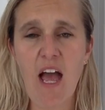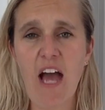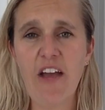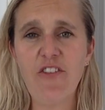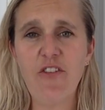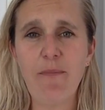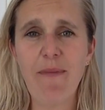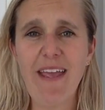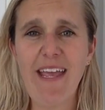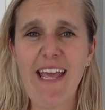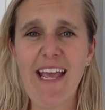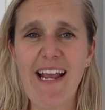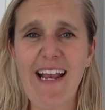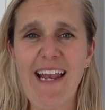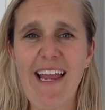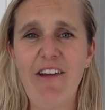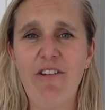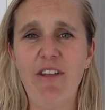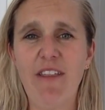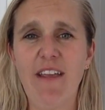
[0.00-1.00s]
I should make it
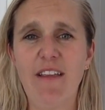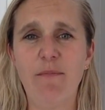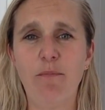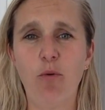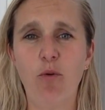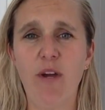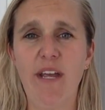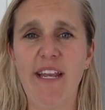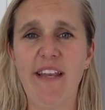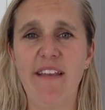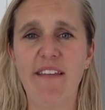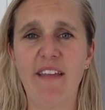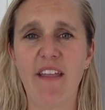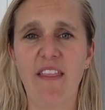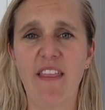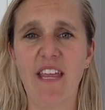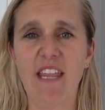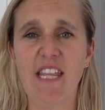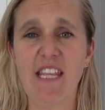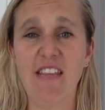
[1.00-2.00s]
clear at this point
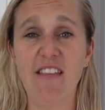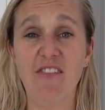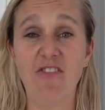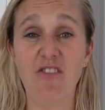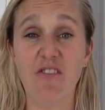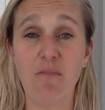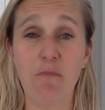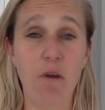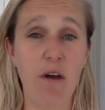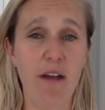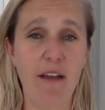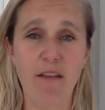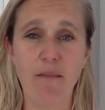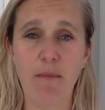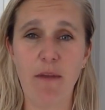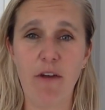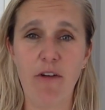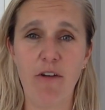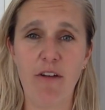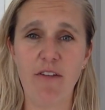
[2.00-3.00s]
that this is just my
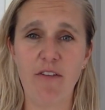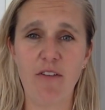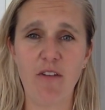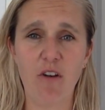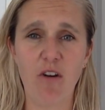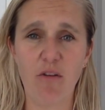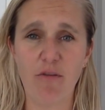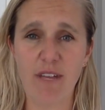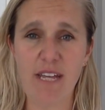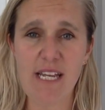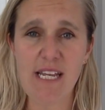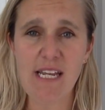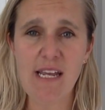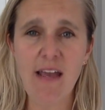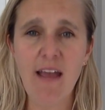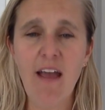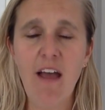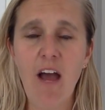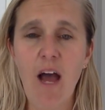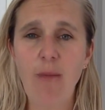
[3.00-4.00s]
experience of it.
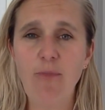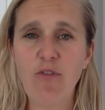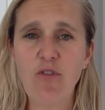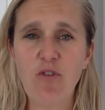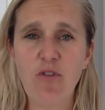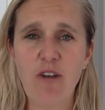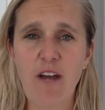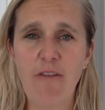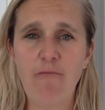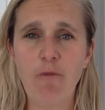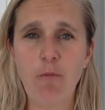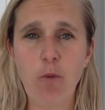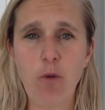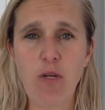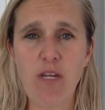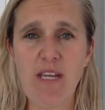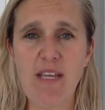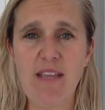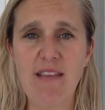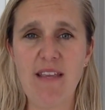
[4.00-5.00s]
I'm sure
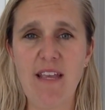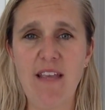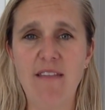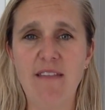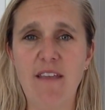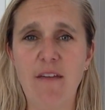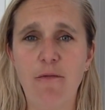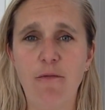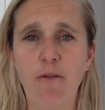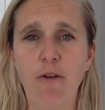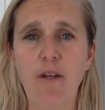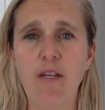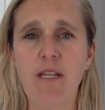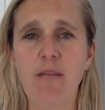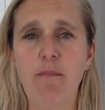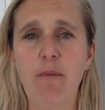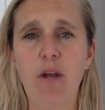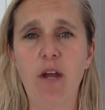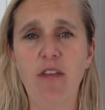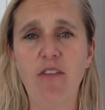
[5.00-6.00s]
everybody's is different,
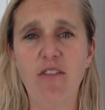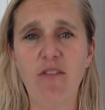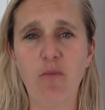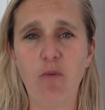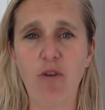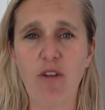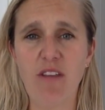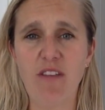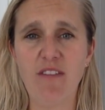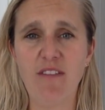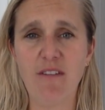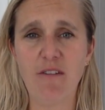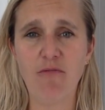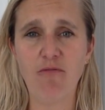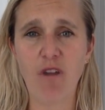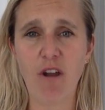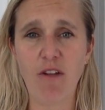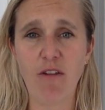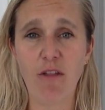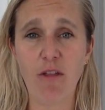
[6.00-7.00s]
but I just wanted to
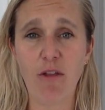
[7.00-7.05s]
run